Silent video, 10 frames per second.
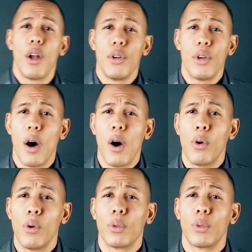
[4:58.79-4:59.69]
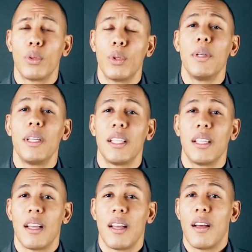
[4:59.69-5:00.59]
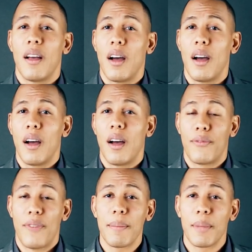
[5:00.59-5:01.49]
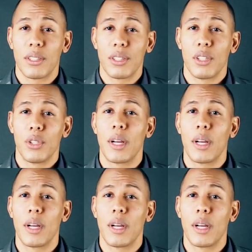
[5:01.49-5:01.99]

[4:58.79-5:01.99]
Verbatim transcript: know to be uh, famous, you